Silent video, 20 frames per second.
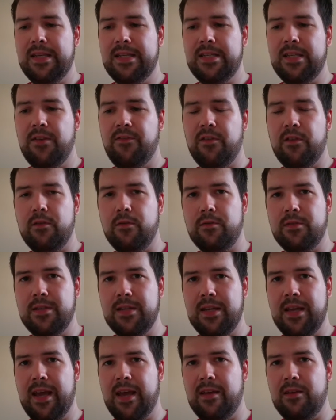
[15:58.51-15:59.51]
difficult to
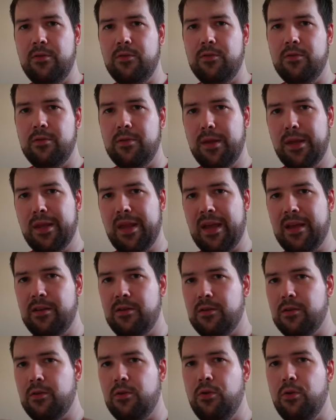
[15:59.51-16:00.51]
get your
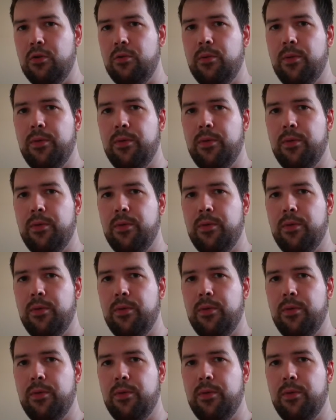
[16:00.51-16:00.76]
second coil